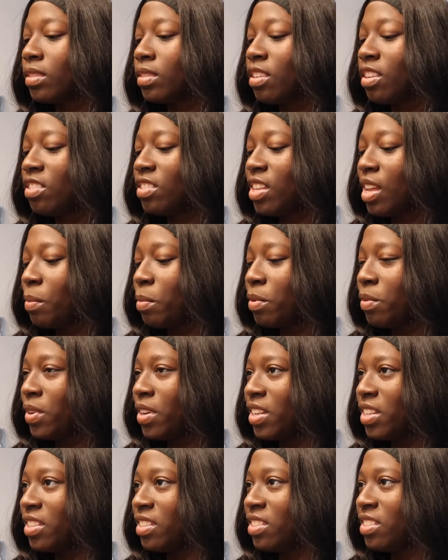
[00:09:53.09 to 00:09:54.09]
on top of
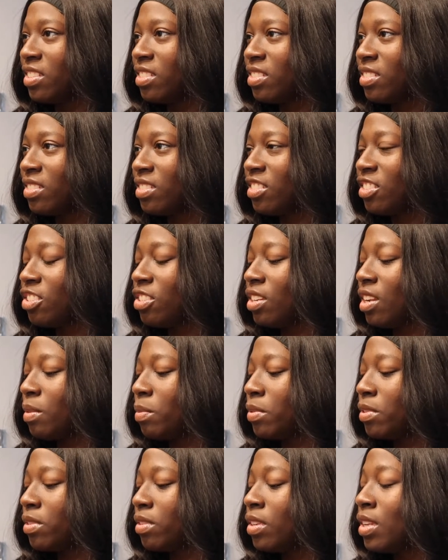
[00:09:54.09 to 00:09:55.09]
what? My brownie.
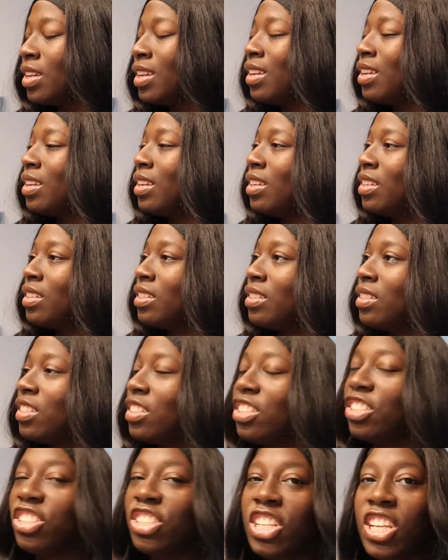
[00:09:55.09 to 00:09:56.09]
No.
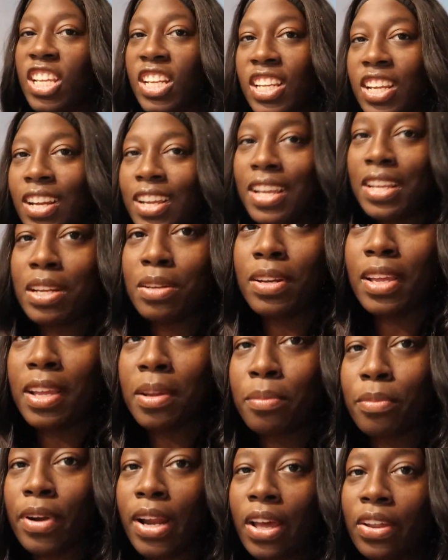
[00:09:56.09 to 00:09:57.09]
She in here eating a
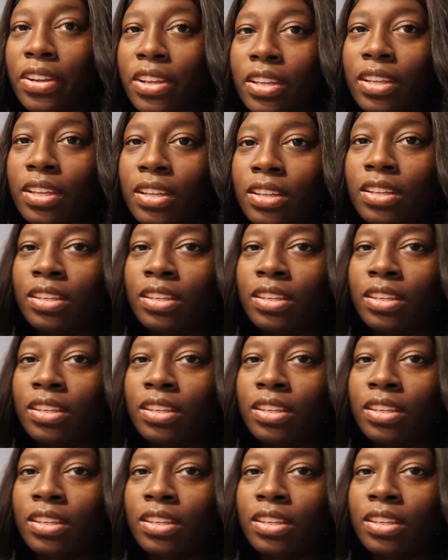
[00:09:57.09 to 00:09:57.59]
damn brownie